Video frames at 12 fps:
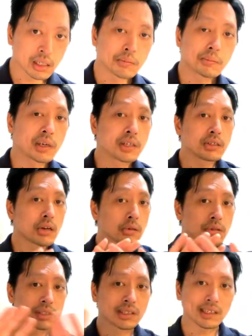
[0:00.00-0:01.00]
But you
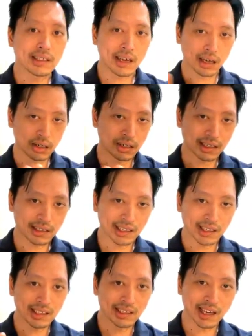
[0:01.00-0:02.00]
don't see that on
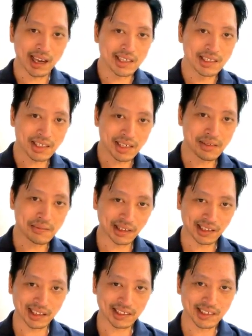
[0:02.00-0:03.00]
EKG
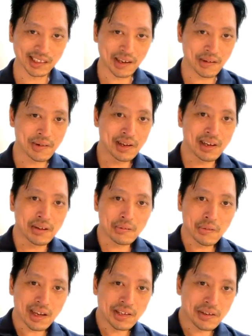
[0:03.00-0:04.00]
because you know
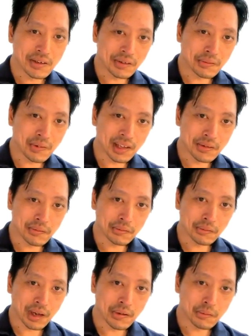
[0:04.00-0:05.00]
when you when
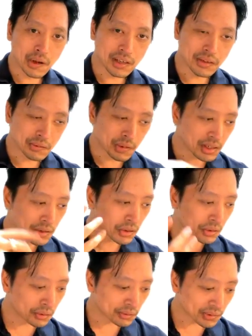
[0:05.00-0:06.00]
when when when
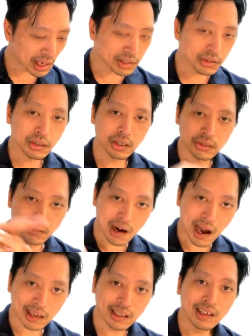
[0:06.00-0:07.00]
your ventricle
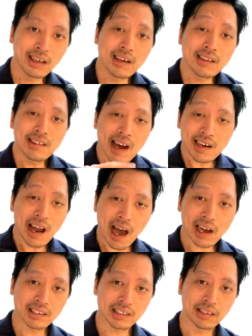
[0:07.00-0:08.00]
contracts, that
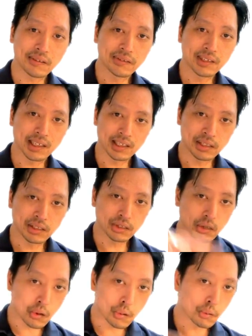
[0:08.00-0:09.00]
activity is
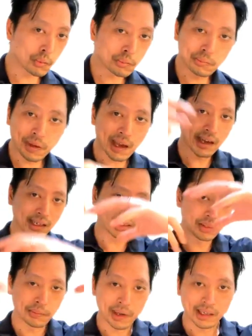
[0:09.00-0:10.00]
so big. It's
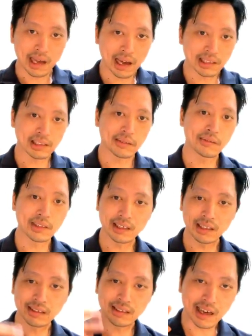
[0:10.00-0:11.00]
a big activity
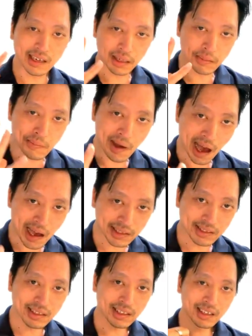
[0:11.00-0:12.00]
that, that it
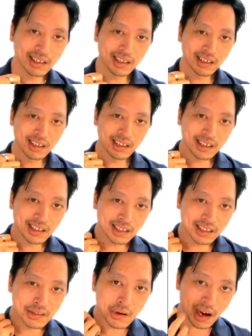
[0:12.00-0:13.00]
masks
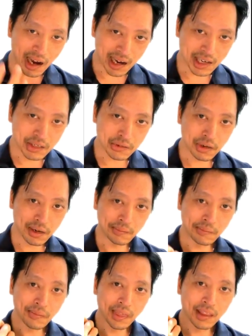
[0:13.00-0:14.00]
your
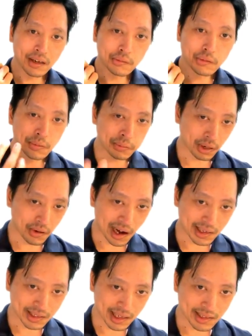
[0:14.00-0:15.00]
atrium
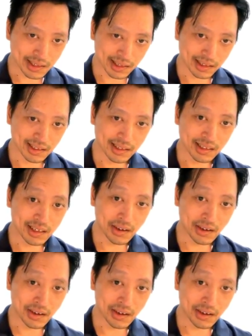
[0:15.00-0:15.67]
repolarization.